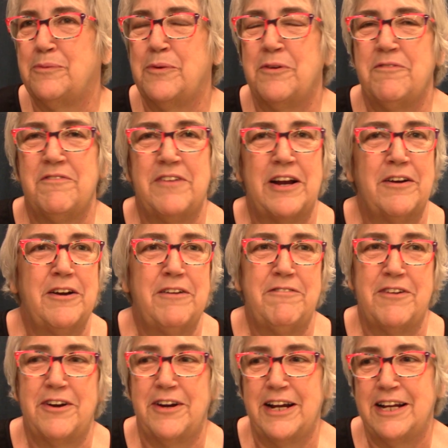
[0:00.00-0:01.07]
we're very
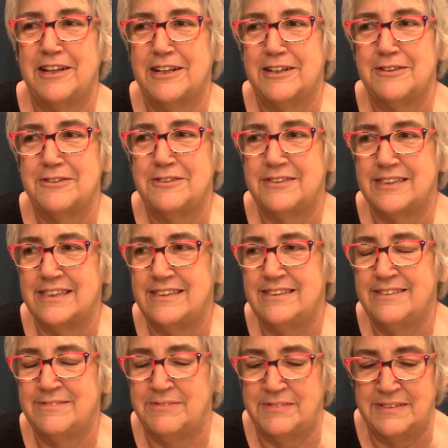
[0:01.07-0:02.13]
very close, and
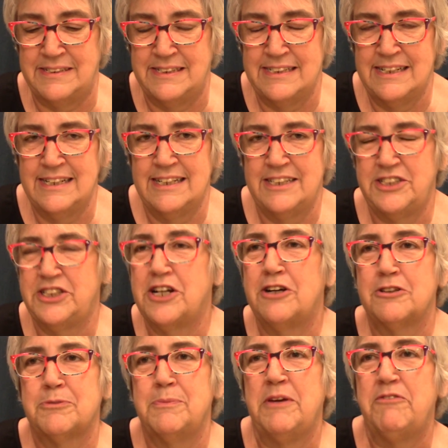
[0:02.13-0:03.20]
she
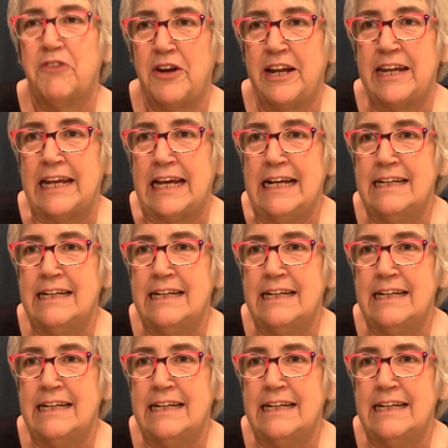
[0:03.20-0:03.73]
calls me Friendy,